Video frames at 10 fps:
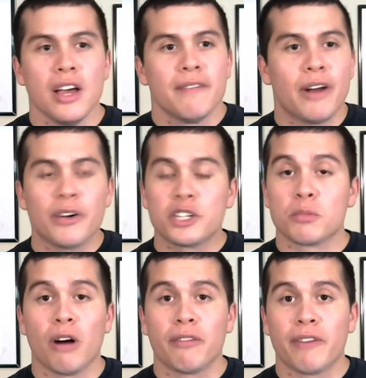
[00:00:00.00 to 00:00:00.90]
very
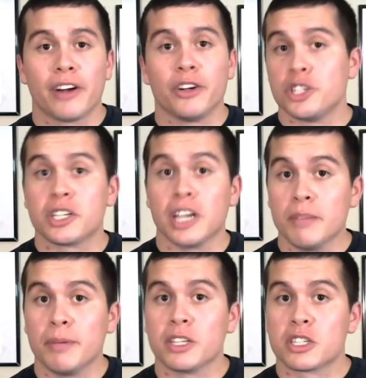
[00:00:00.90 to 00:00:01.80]
small fighter, and she's going
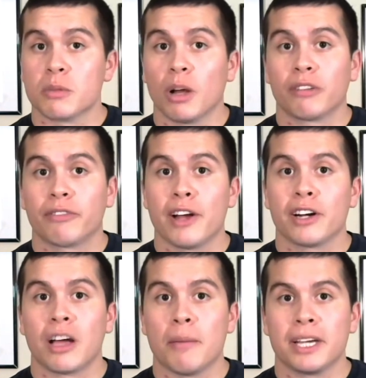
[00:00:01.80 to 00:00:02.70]
to be the smaller
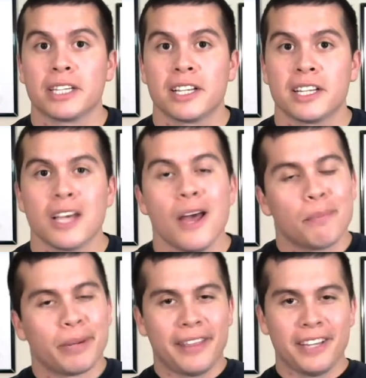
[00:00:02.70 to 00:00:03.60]
fighter coming into this,
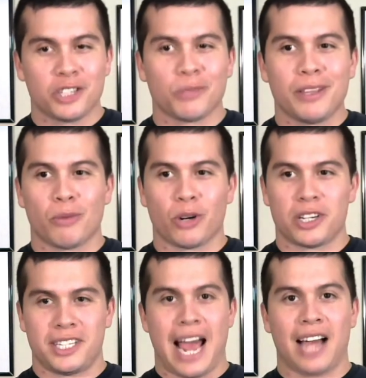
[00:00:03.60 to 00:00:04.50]
but I think she'll be the more
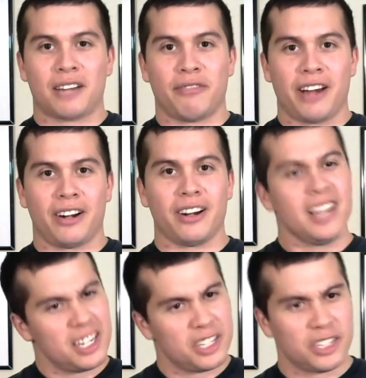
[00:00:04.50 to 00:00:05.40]
stacked fighter.
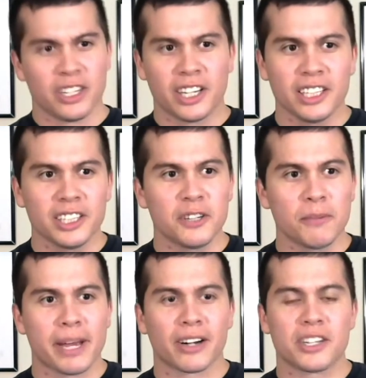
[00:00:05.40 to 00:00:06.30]
She's looking a little
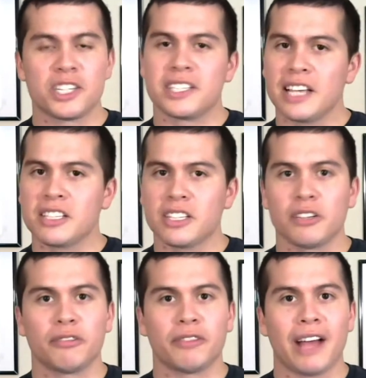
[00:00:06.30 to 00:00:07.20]
bigger. She stays a
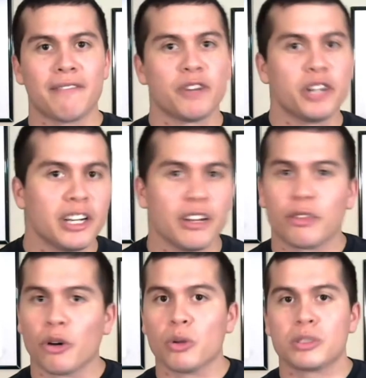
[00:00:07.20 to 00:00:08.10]
little flat-footed
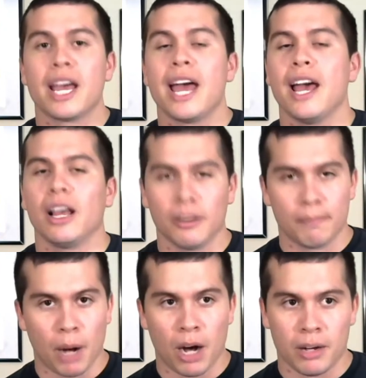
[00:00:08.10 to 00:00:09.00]
and throws hella
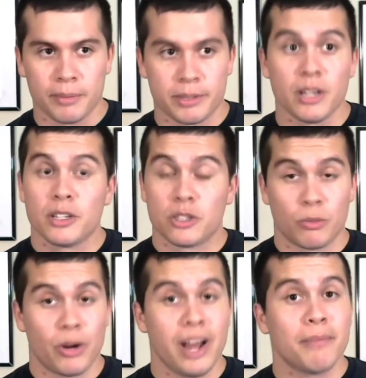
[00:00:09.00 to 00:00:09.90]
bombs. So
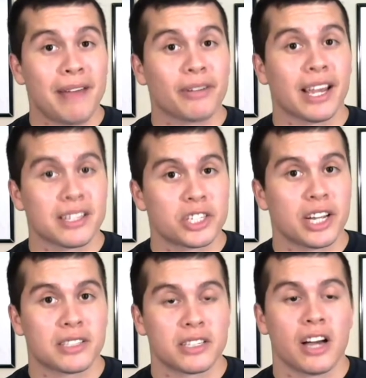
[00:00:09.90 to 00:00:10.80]
Miranda Maverick has a
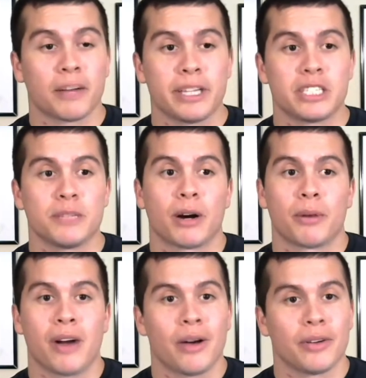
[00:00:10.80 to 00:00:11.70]
chance to knock Maycee
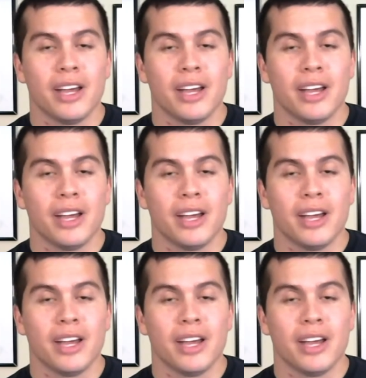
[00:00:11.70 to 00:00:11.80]
Barber out.